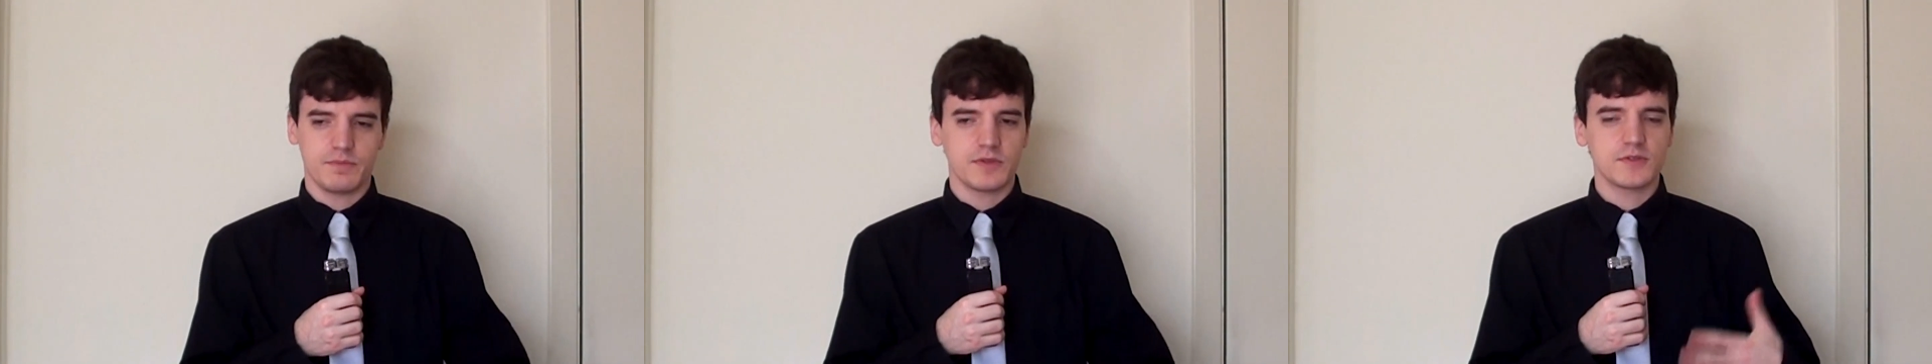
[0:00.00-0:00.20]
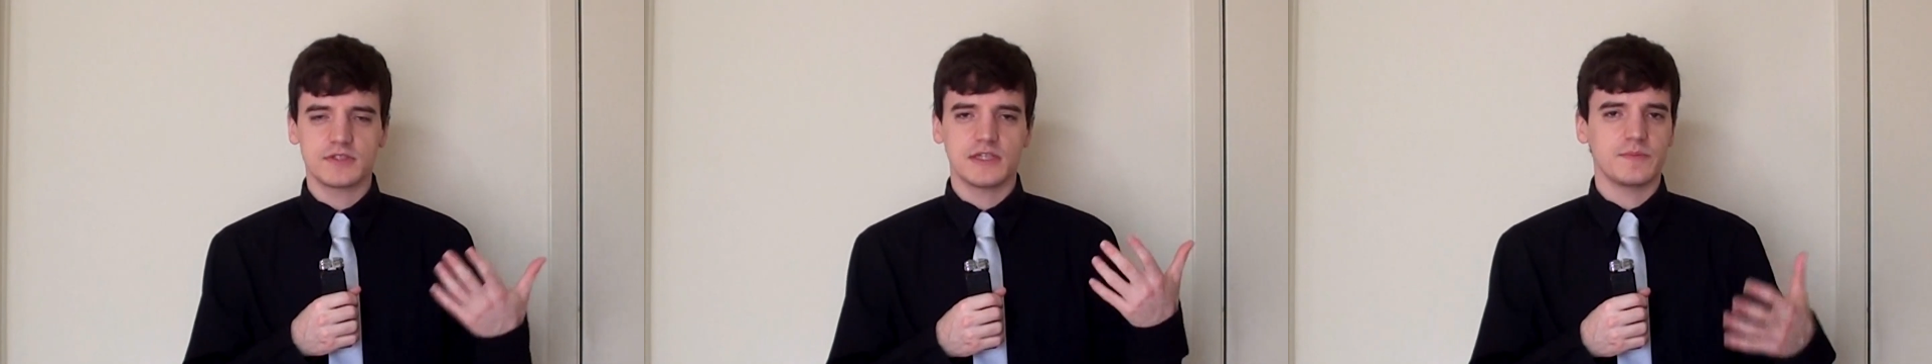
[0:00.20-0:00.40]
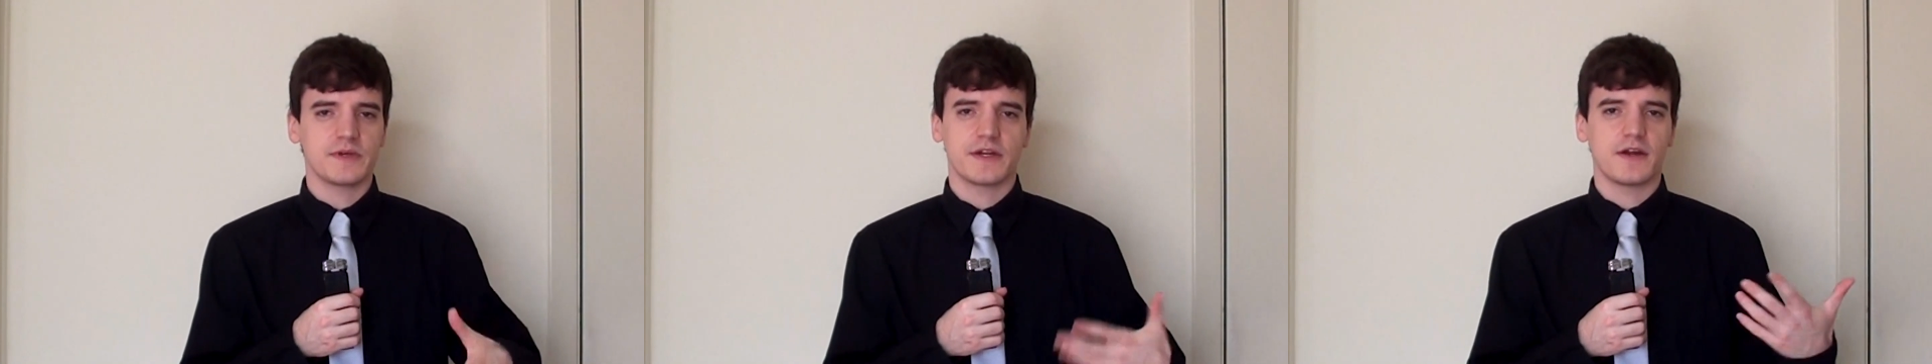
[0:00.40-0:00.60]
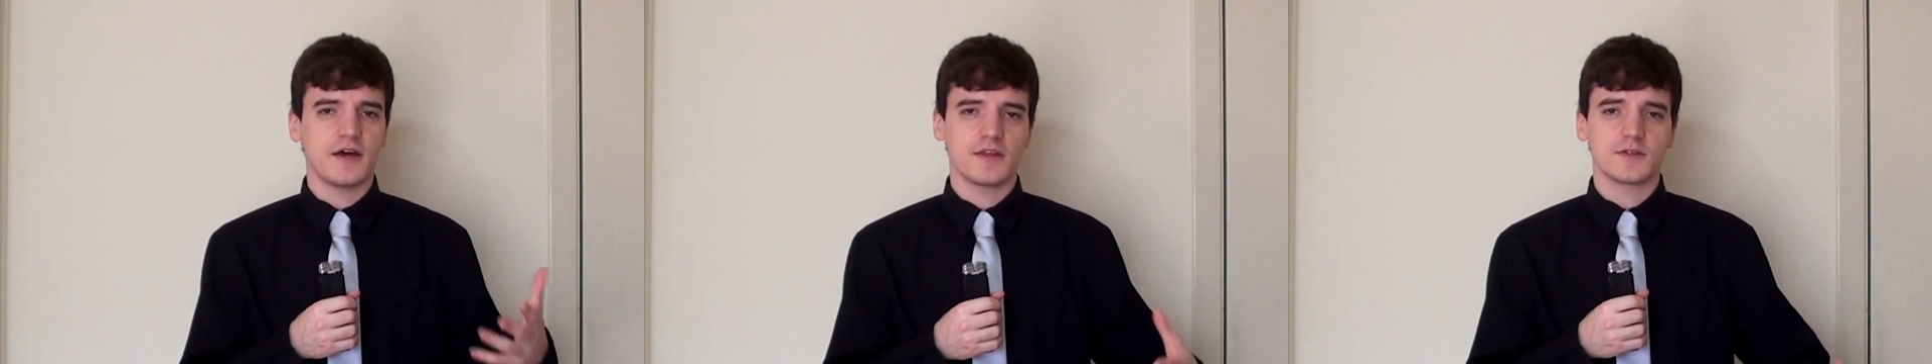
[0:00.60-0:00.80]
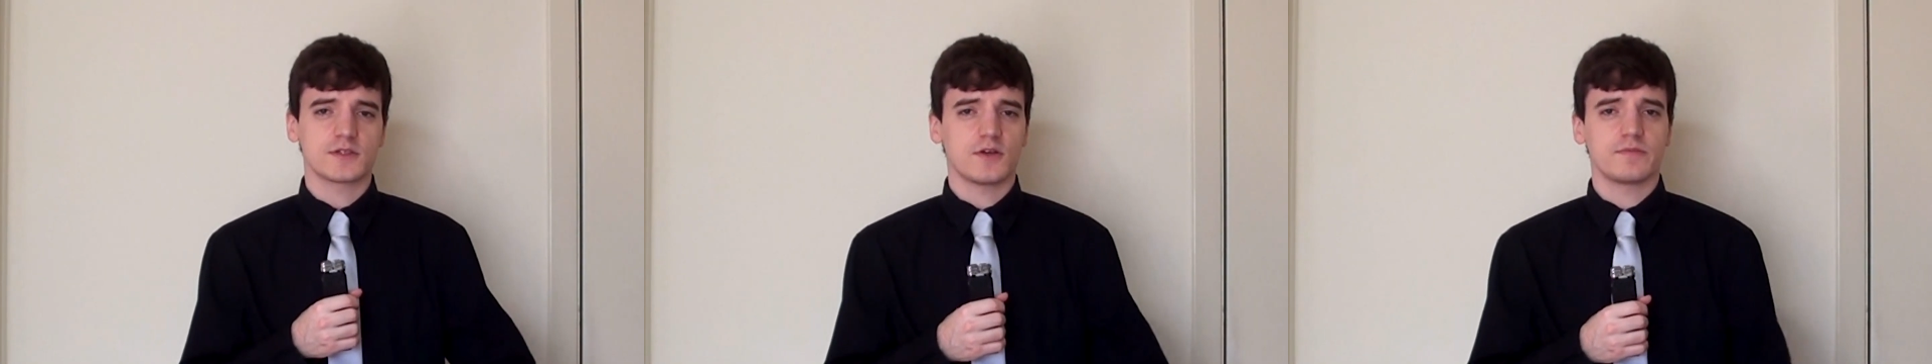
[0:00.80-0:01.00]
Blue Demon and all
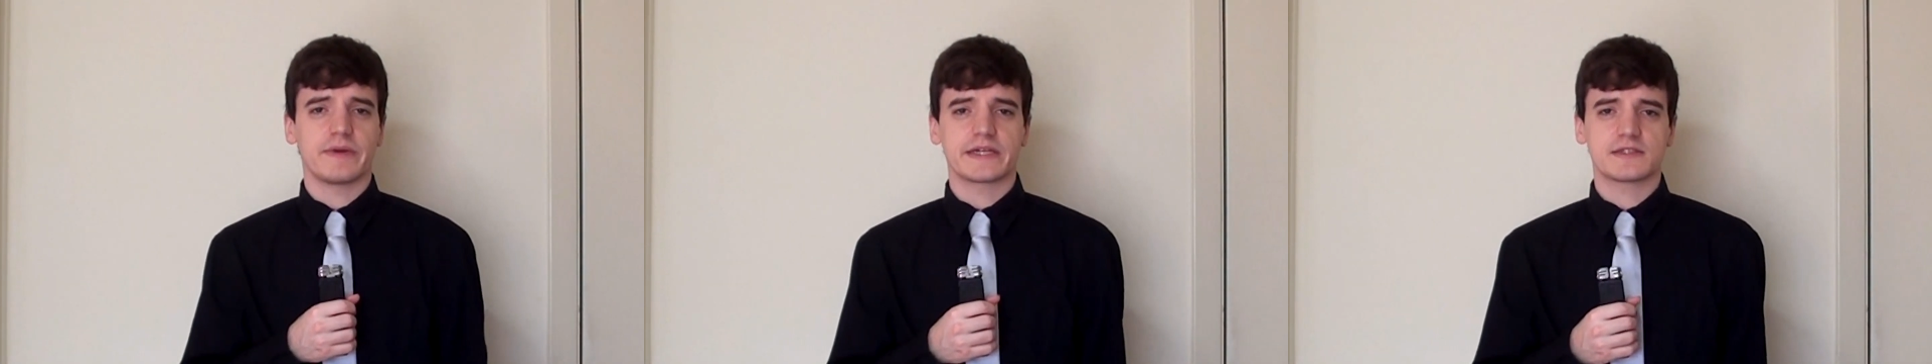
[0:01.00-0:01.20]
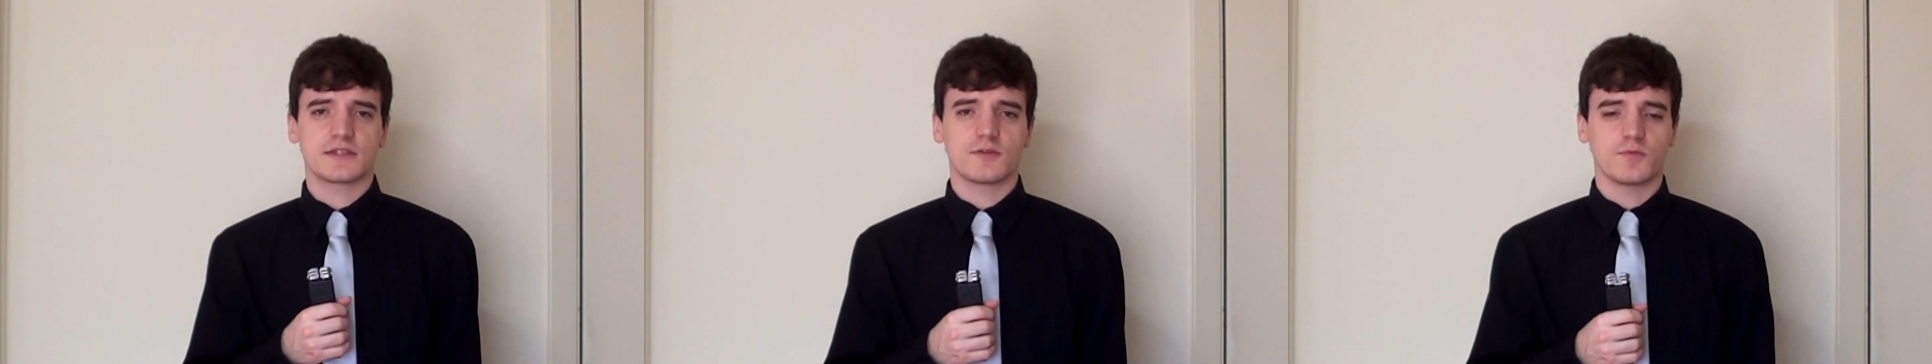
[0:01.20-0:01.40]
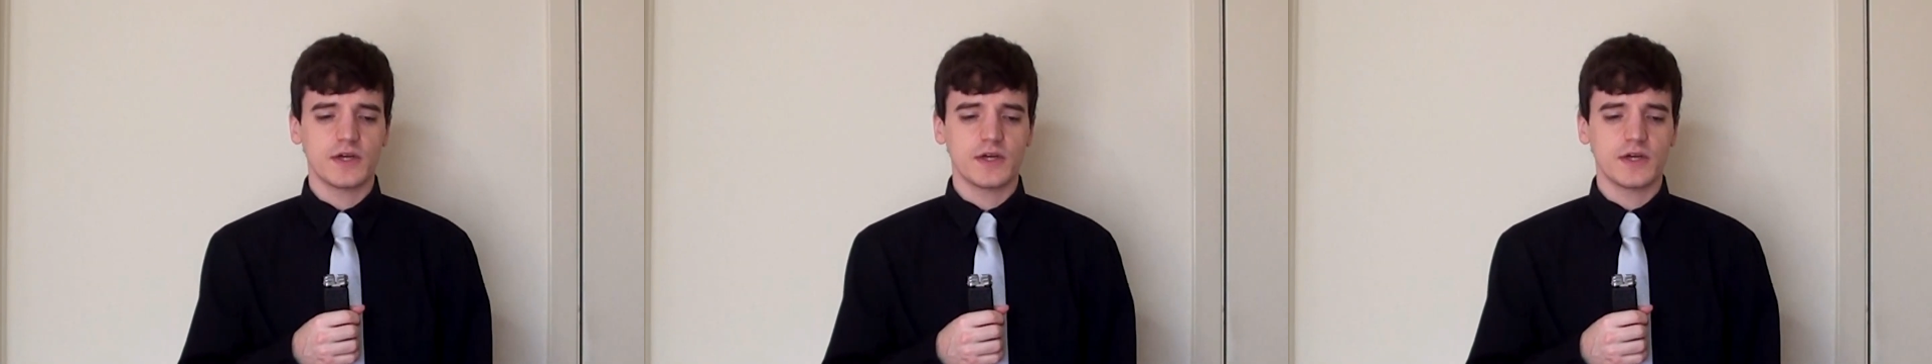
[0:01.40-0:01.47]
those old Mexican